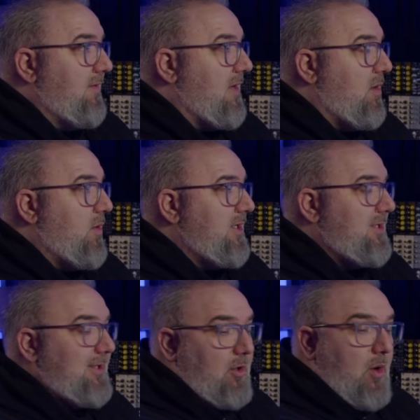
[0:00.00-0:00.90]
And I want to
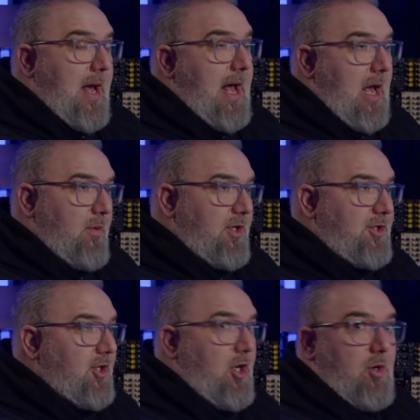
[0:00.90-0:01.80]
zero out. I want to
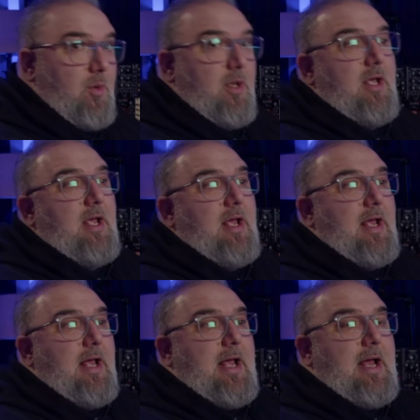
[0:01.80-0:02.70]
show
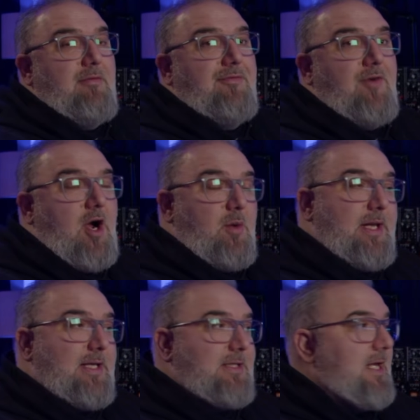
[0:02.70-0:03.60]
how far we
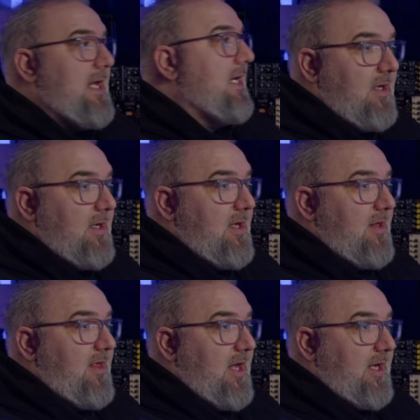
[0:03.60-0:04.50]
can take
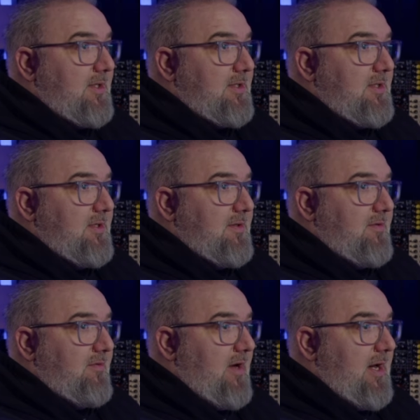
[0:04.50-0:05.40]
things,
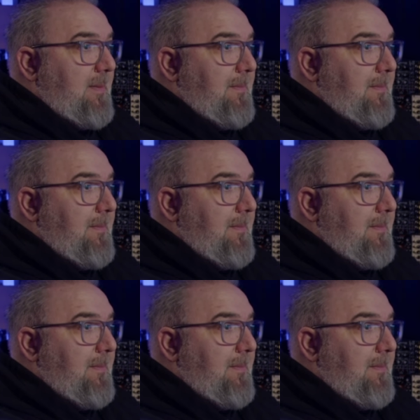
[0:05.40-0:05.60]
right?